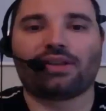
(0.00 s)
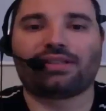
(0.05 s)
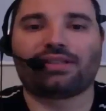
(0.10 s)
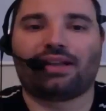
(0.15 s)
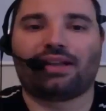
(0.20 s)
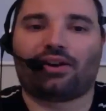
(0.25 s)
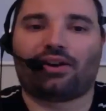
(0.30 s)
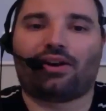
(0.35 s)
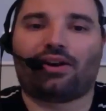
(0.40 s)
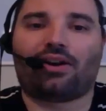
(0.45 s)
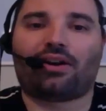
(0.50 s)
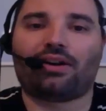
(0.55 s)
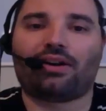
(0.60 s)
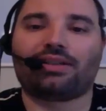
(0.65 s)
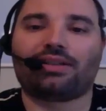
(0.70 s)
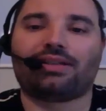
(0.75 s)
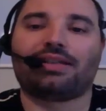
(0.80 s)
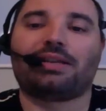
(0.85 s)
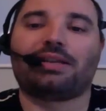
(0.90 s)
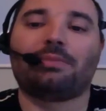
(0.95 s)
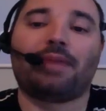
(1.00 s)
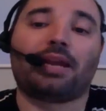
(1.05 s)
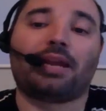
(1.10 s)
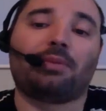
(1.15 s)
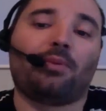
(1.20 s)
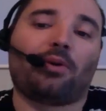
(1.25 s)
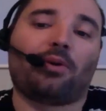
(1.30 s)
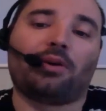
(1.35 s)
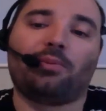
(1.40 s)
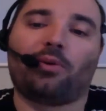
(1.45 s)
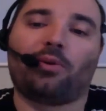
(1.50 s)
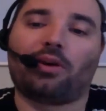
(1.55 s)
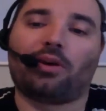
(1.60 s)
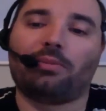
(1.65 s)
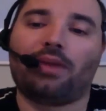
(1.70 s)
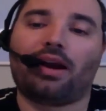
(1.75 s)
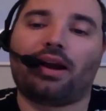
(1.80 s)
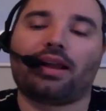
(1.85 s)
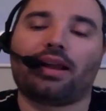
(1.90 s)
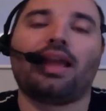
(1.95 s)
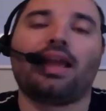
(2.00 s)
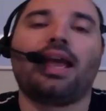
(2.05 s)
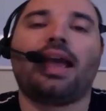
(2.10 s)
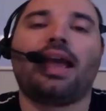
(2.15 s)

on how to harness it to make more and more money.